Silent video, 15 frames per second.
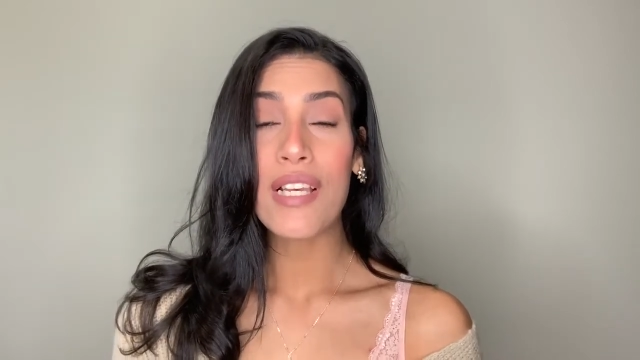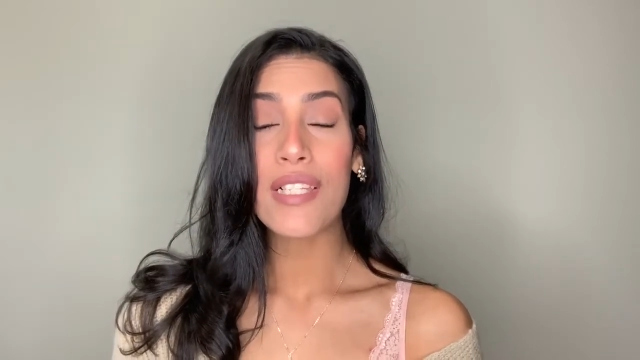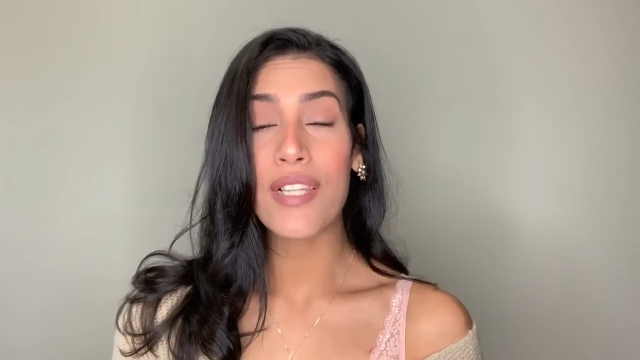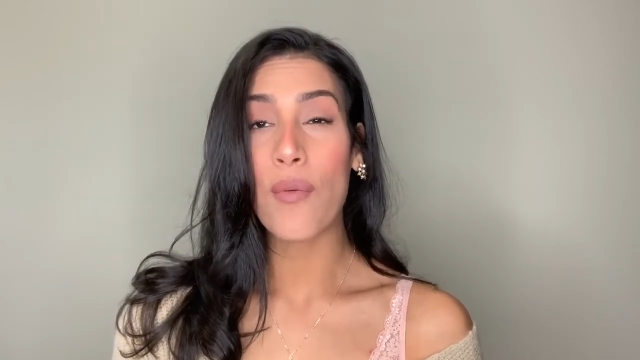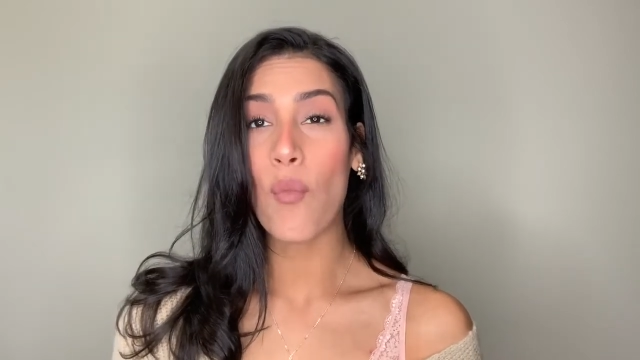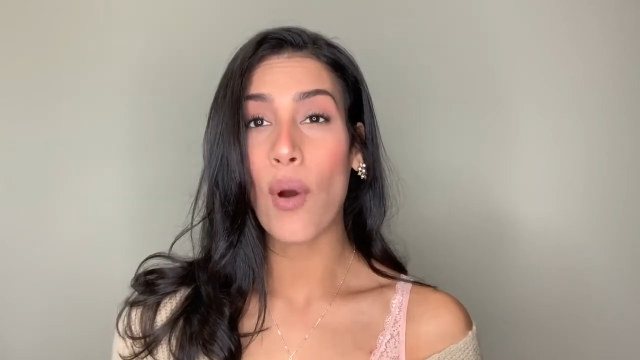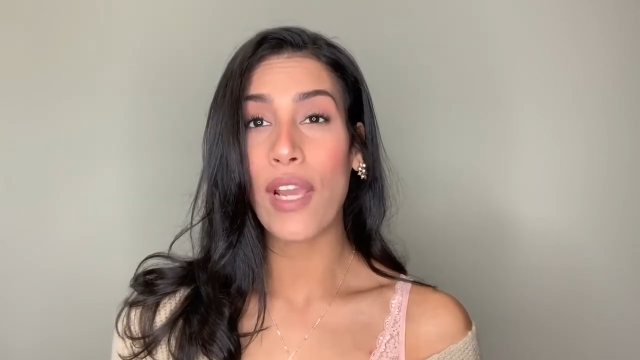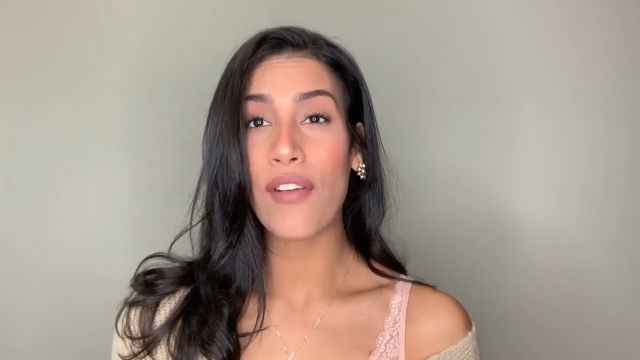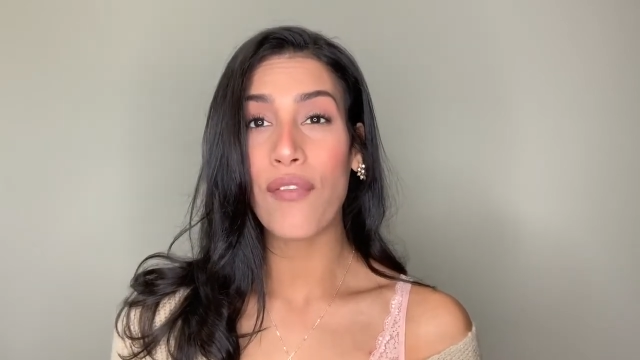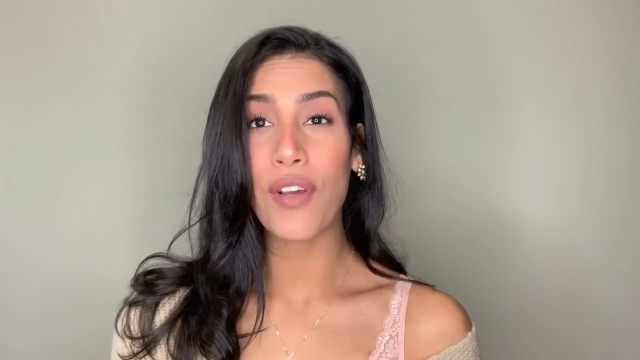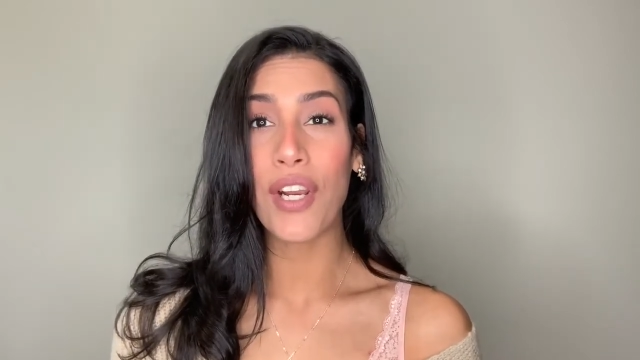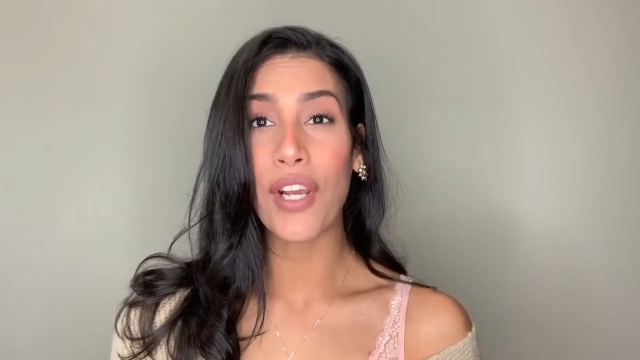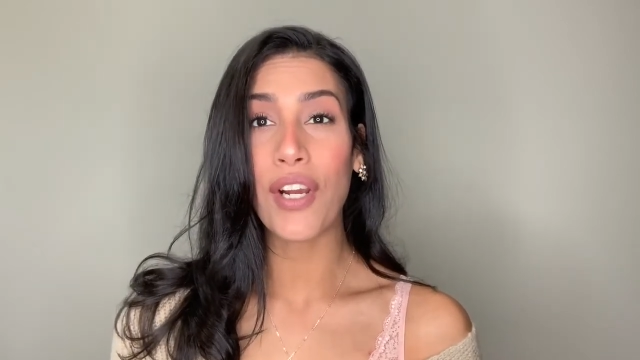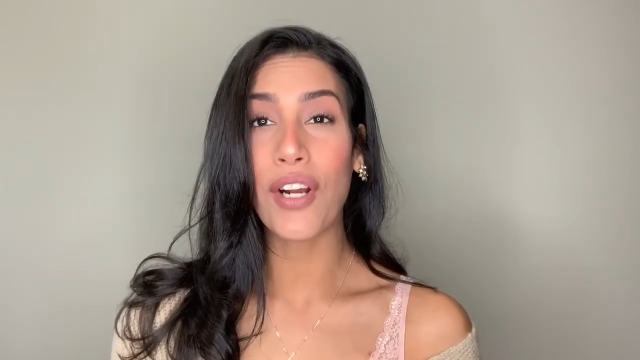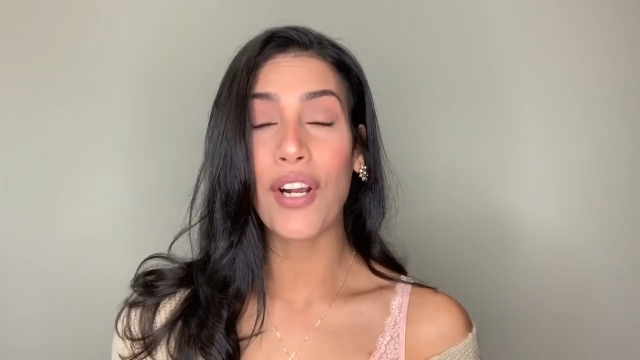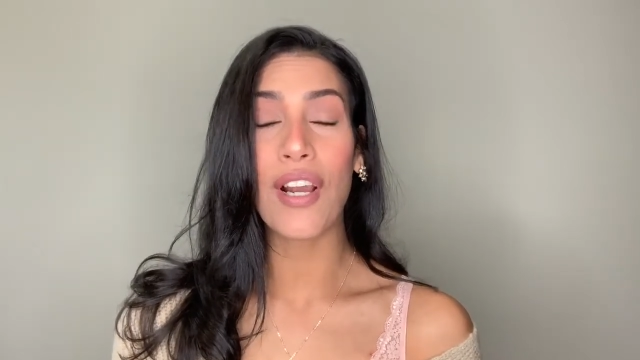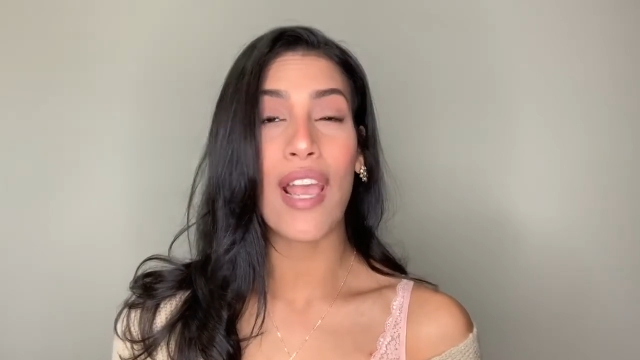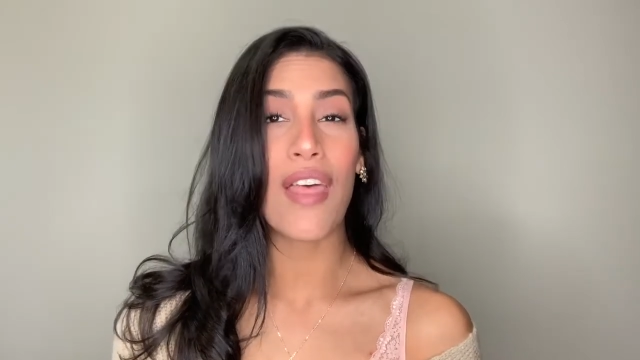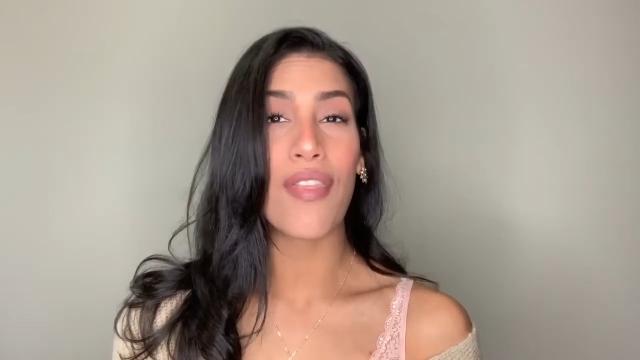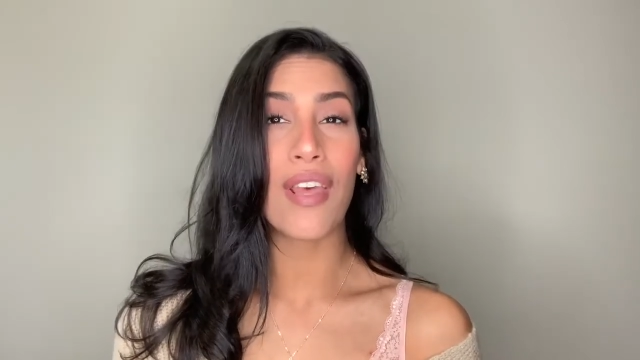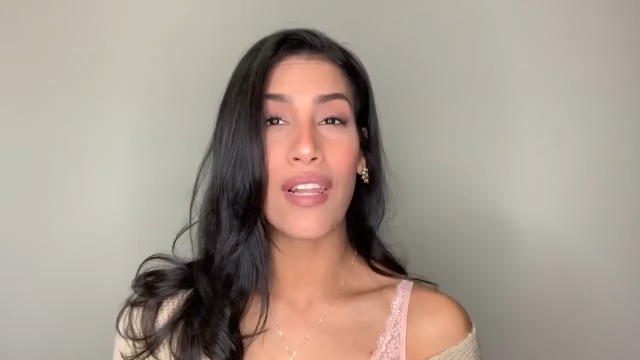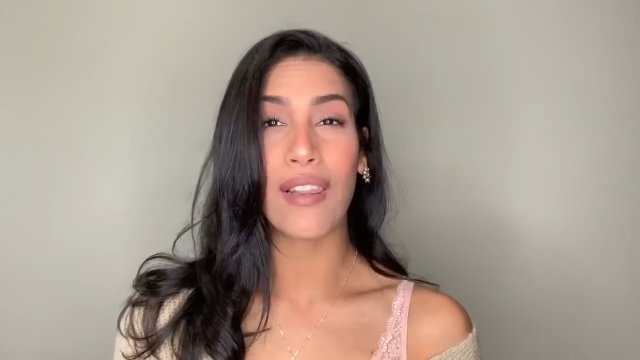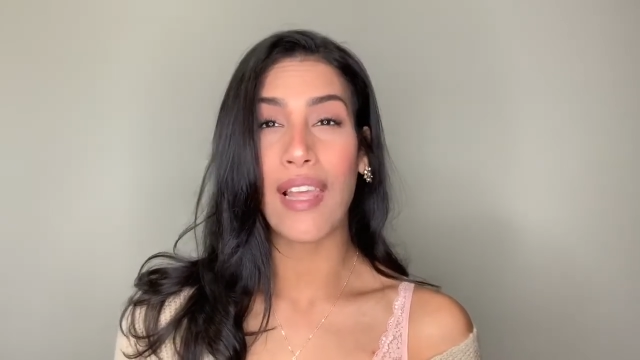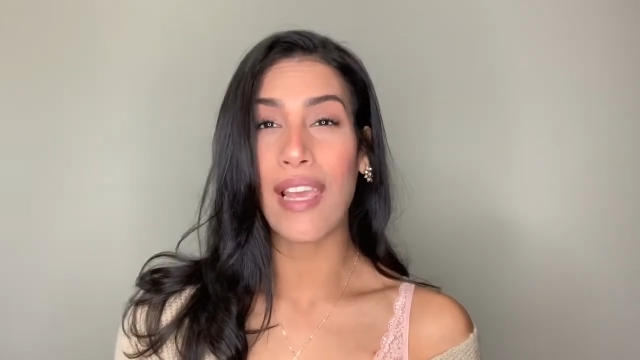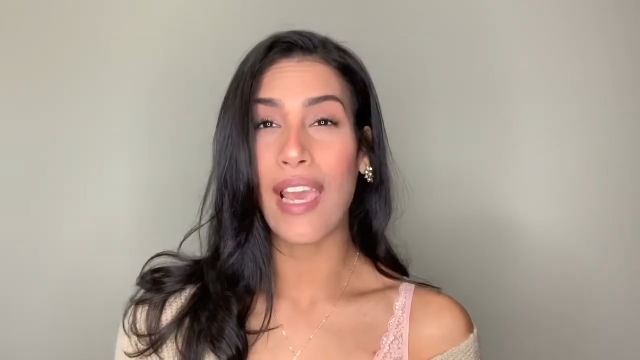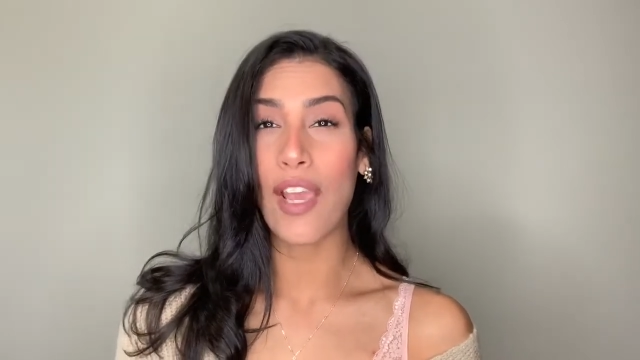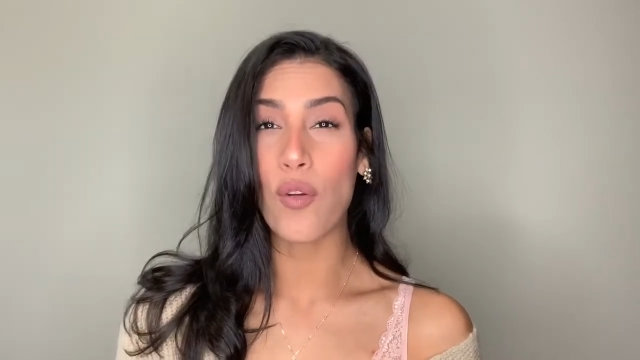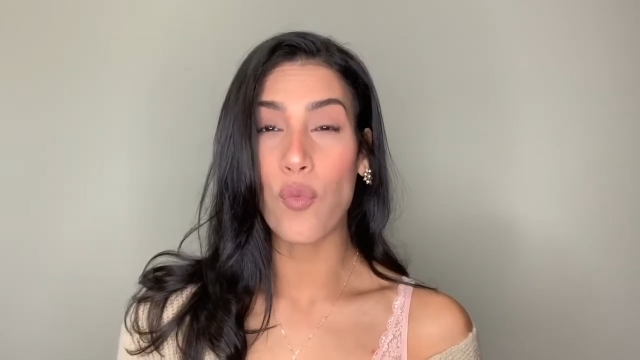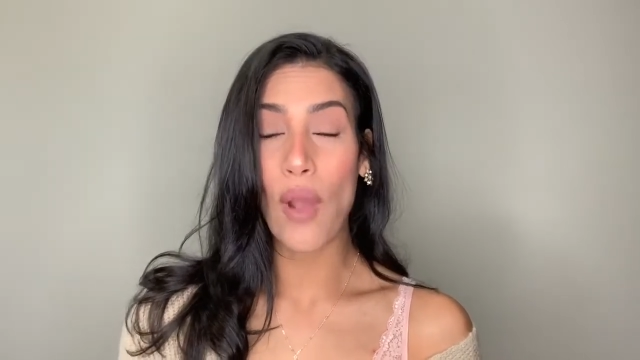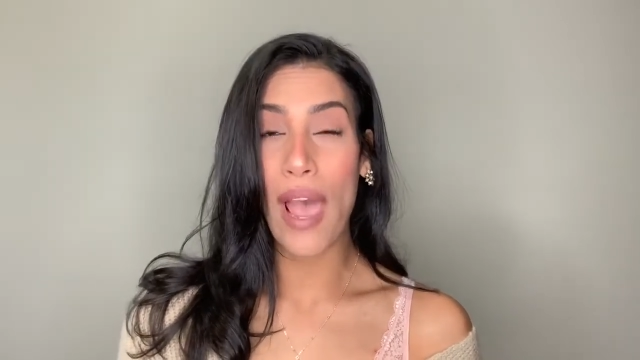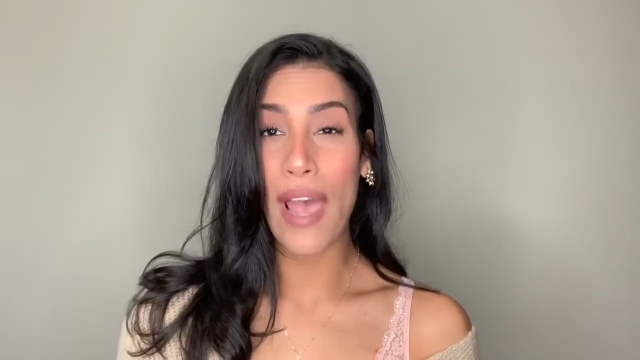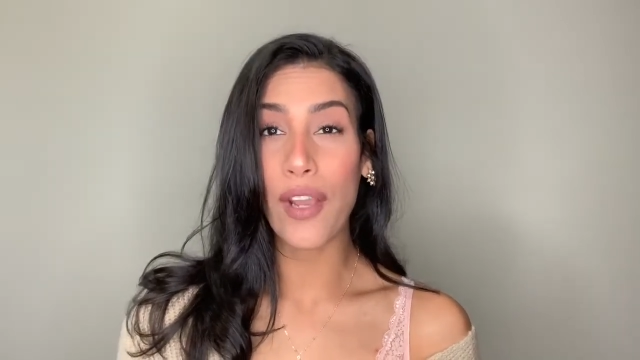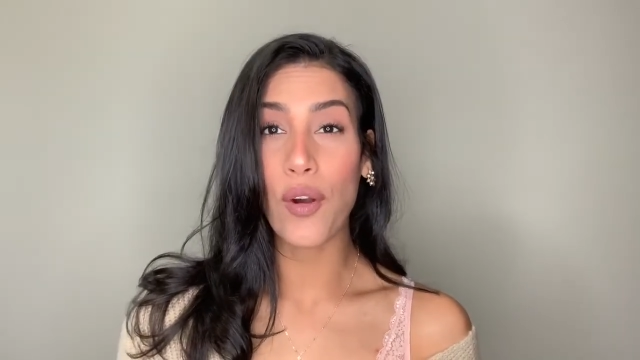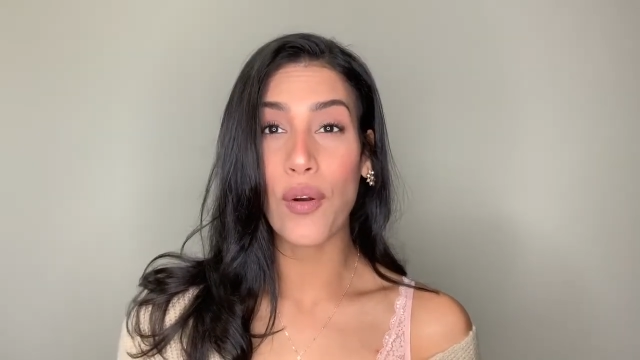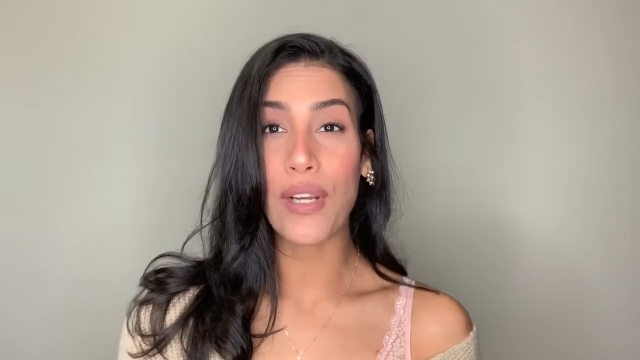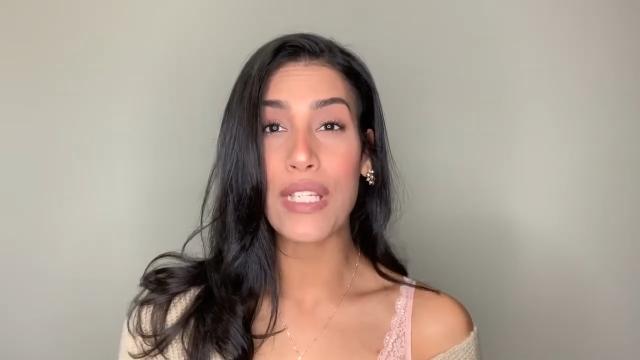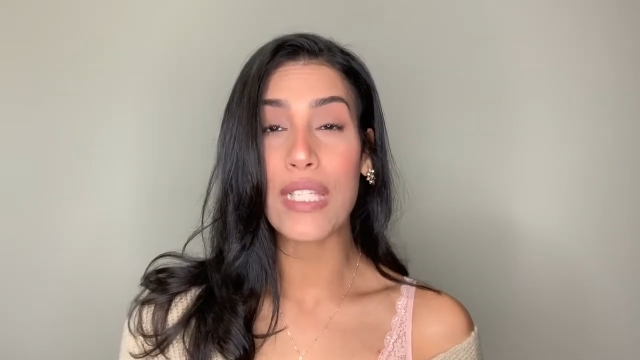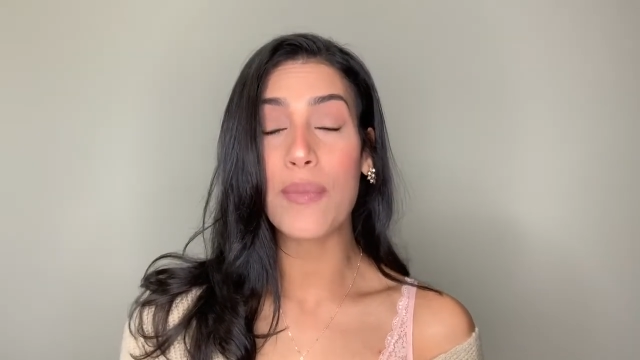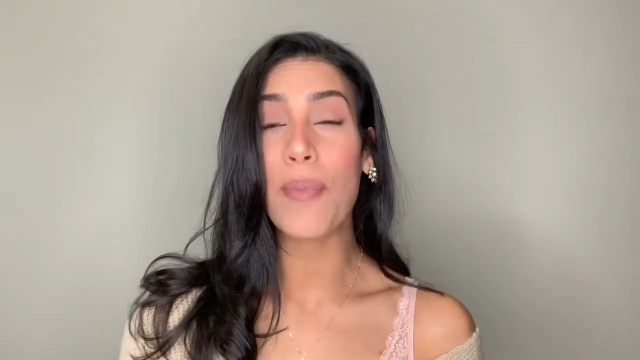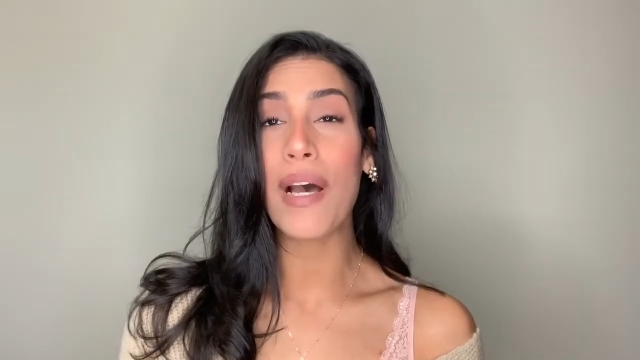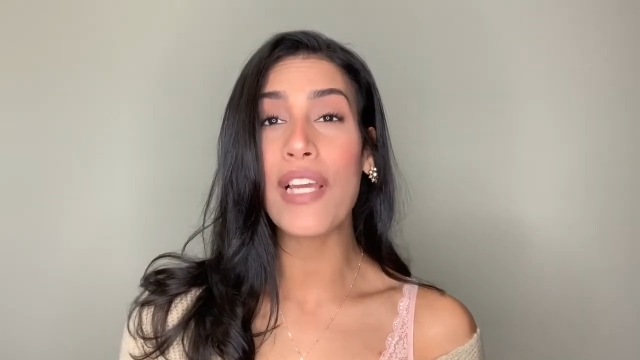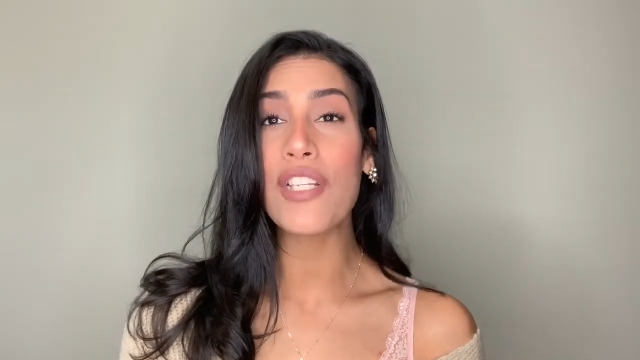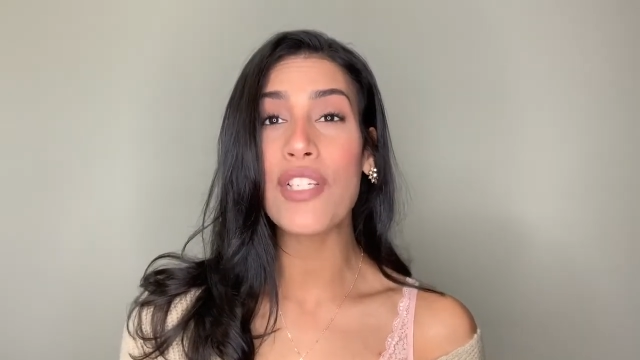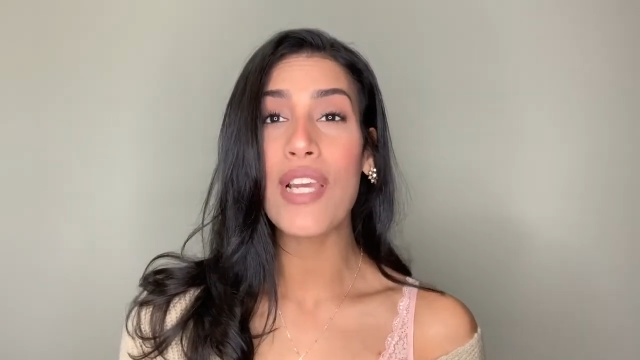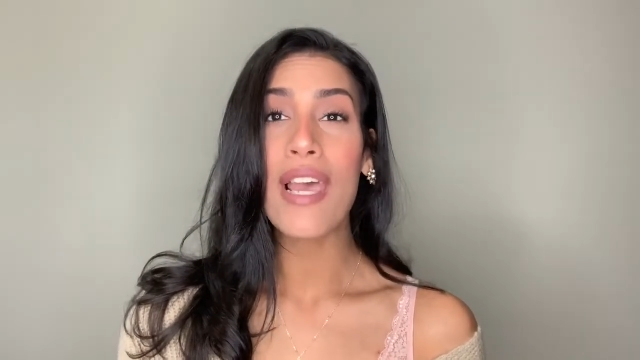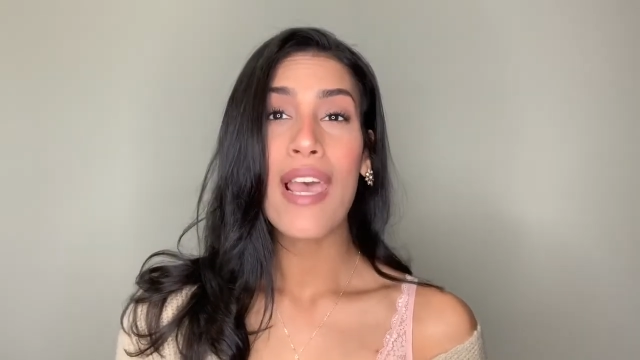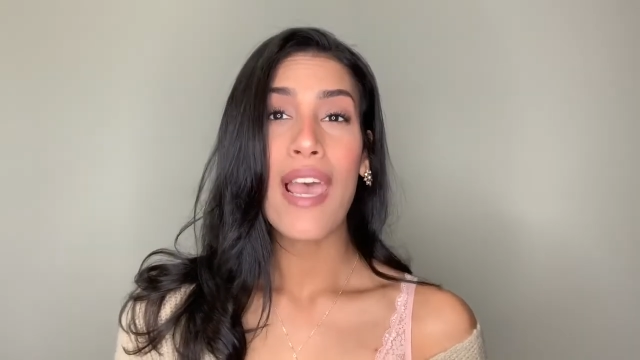some white vinegar, and then like a rag or a sponge.